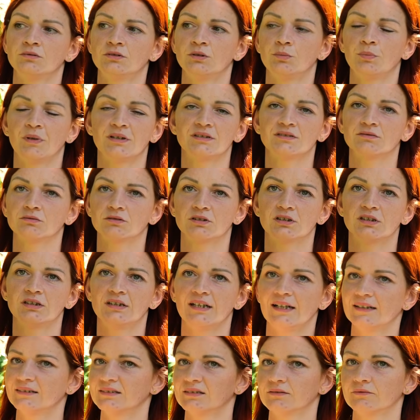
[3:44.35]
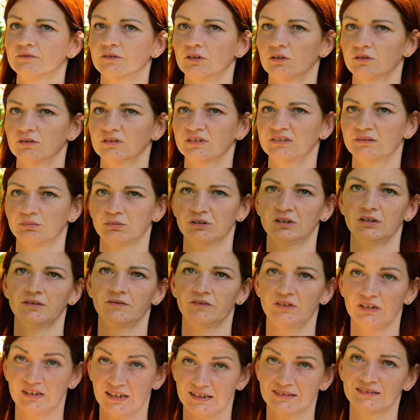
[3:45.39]
Depends what he does, of course, but
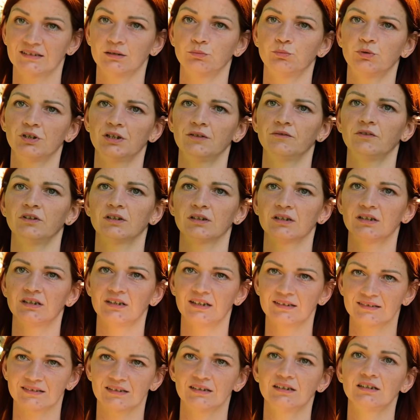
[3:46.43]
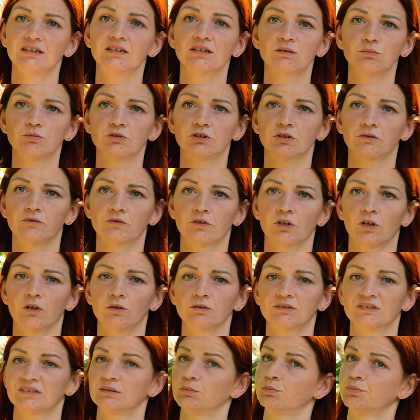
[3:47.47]
if he does the breathing, he does a little bit of
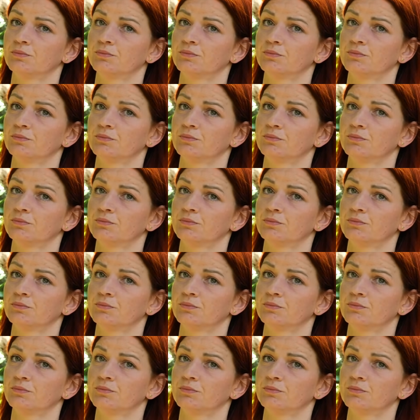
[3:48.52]
cold.